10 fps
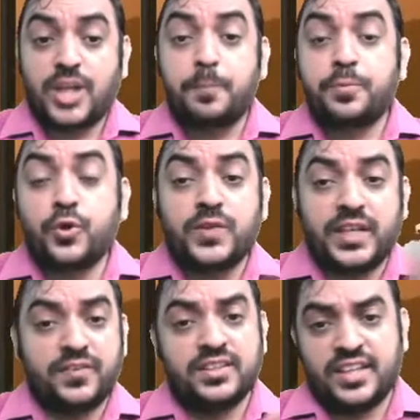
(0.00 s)
up to
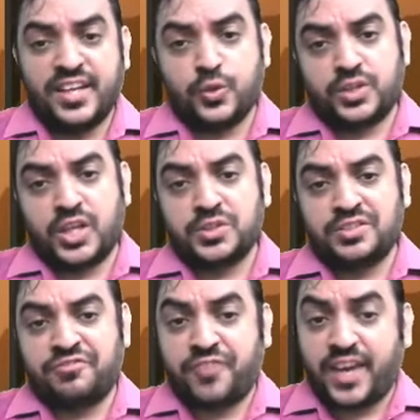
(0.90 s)

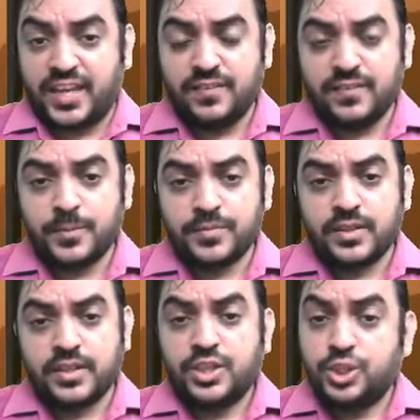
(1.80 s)
31-3-2005
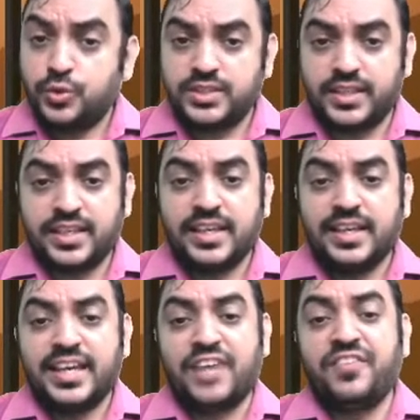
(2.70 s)
using
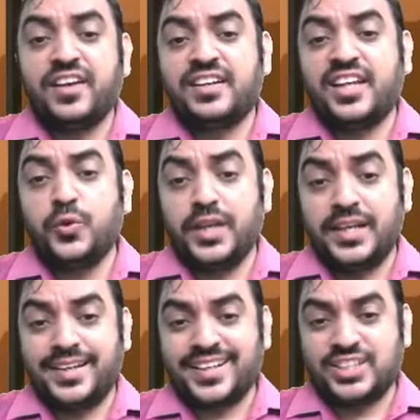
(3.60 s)
effective
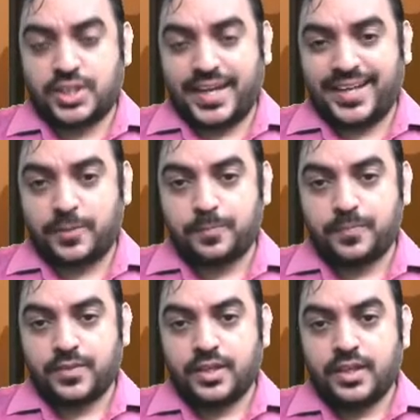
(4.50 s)
interest rate
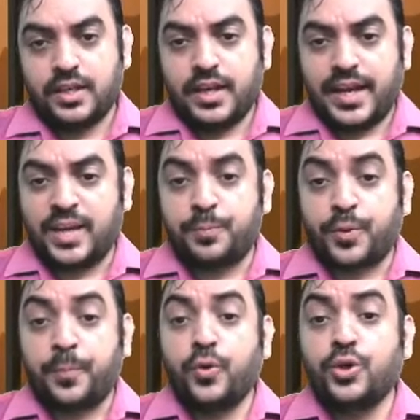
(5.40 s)
and
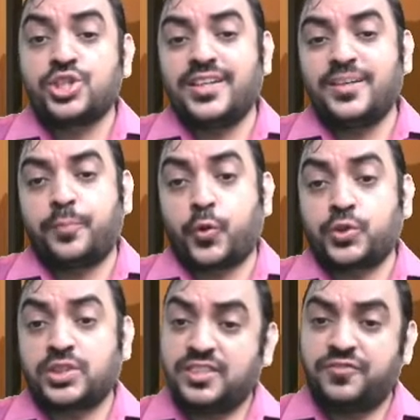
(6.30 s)
proportionate
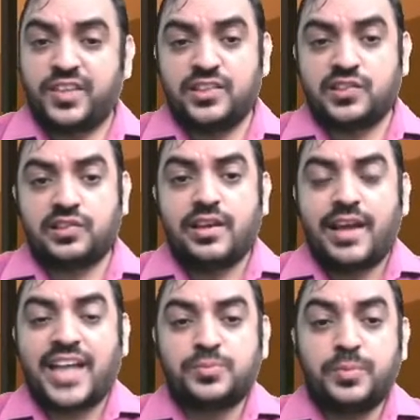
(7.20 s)
processing fees
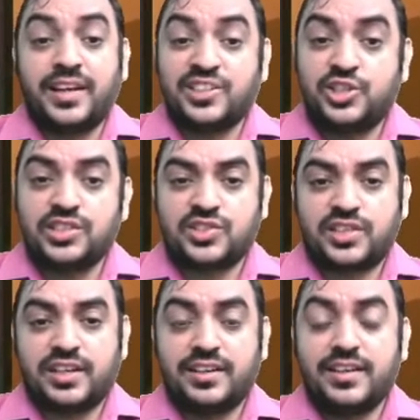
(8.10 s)
has been
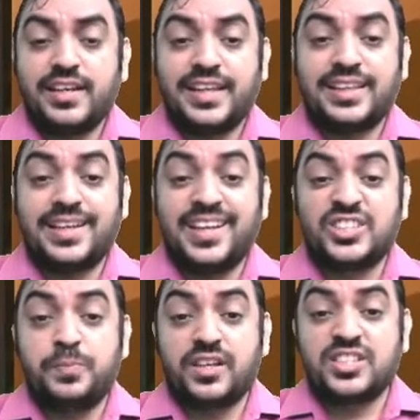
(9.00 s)
adjusted in the
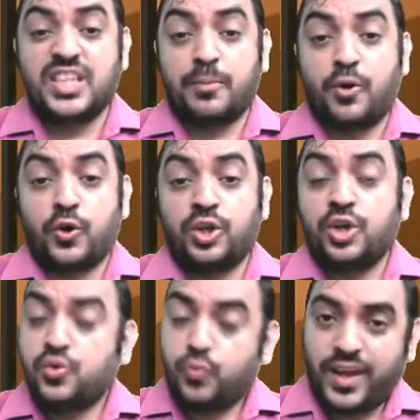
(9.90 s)
disbursed amount
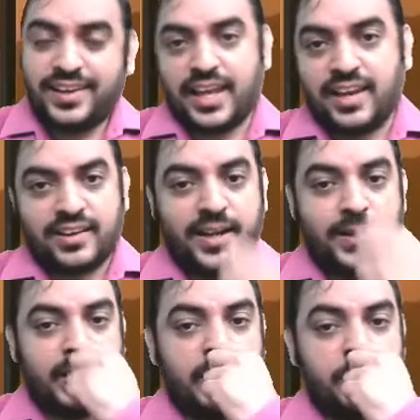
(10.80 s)
while
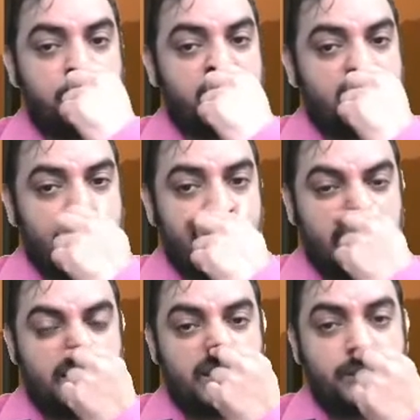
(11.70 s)
calculating
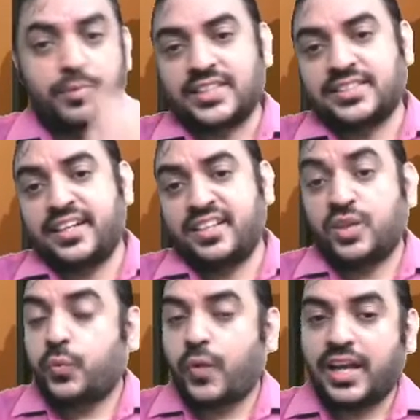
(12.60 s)
net present
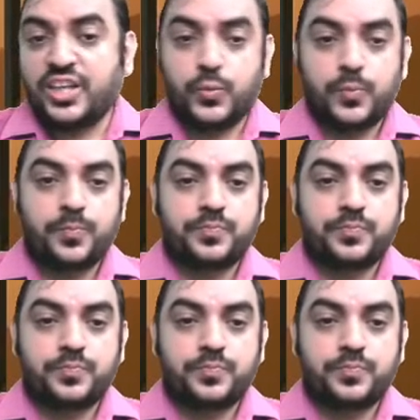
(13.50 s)
value.